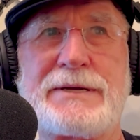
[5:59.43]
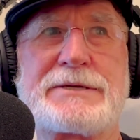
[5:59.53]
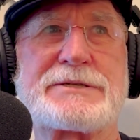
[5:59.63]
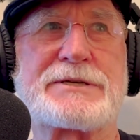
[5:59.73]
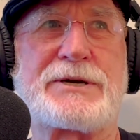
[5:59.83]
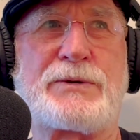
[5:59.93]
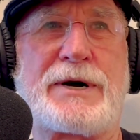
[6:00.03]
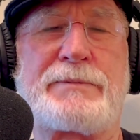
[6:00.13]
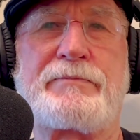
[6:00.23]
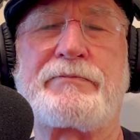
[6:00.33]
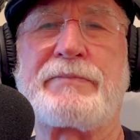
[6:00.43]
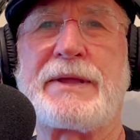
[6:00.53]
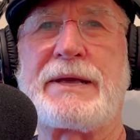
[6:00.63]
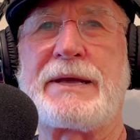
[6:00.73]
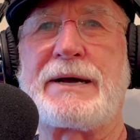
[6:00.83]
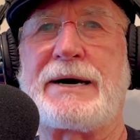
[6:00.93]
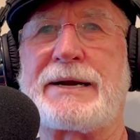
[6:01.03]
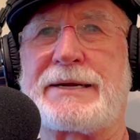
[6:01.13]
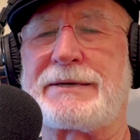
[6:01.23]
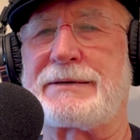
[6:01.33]
So
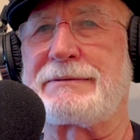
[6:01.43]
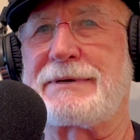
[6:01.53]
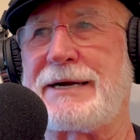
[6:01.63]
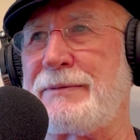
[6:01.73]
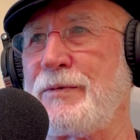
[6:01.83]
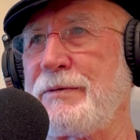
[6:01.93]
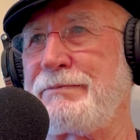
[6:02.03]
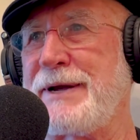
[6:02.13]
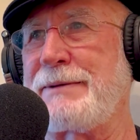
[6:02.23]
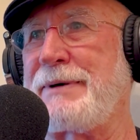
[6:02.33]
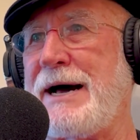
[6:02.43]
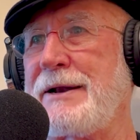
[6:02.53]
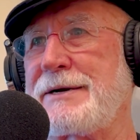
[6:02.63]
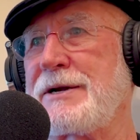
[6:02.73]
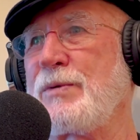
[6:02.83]
I didn't want to pay a pilot to go